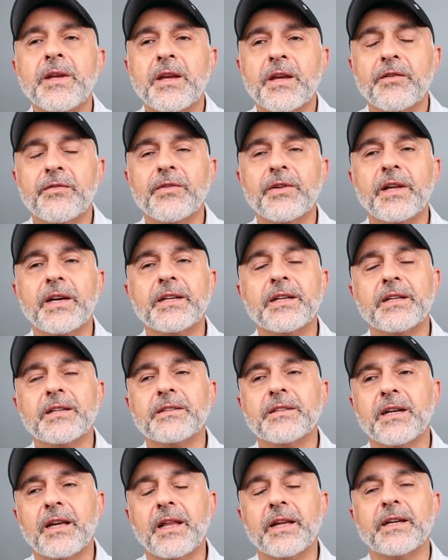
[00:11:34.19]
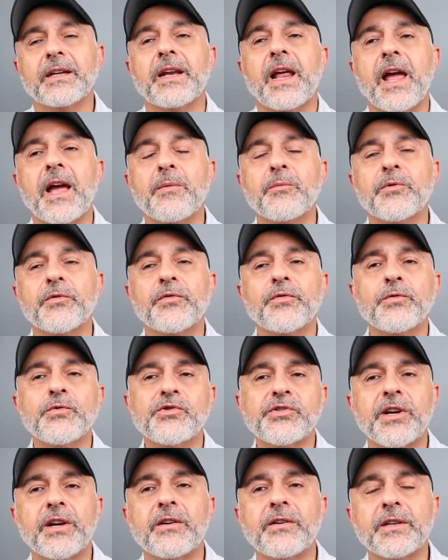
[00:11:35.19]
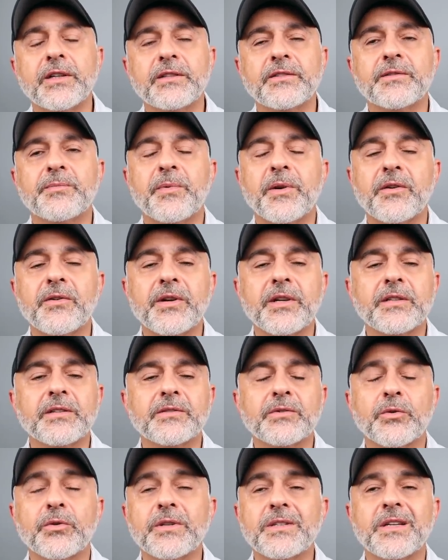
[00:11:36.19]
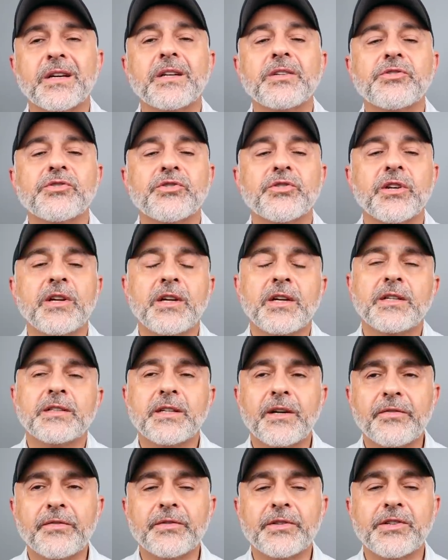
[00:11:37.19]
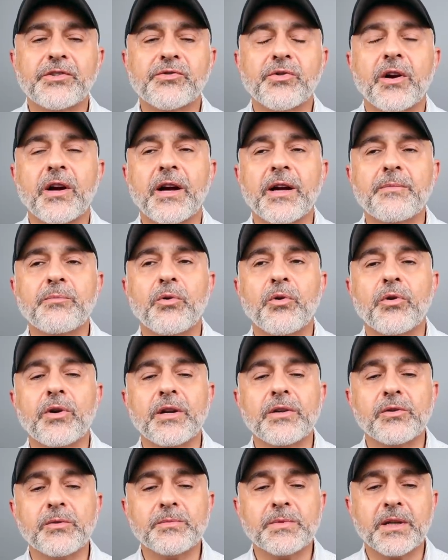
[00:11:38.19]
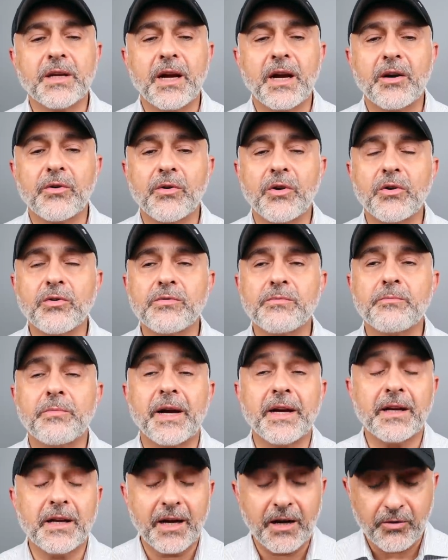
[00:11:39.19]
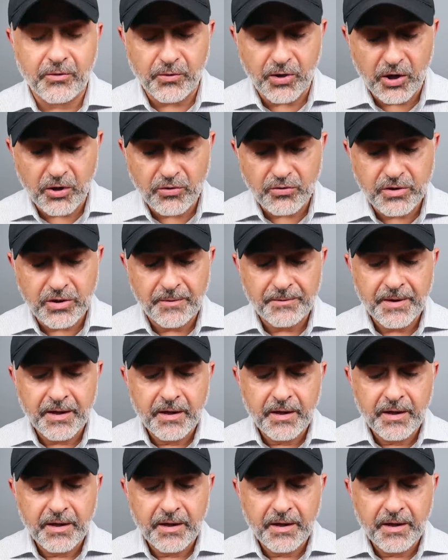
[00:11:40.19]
if you like like an amber fougere experience or a touch, definitely try Pour un homme de Caron by Caron.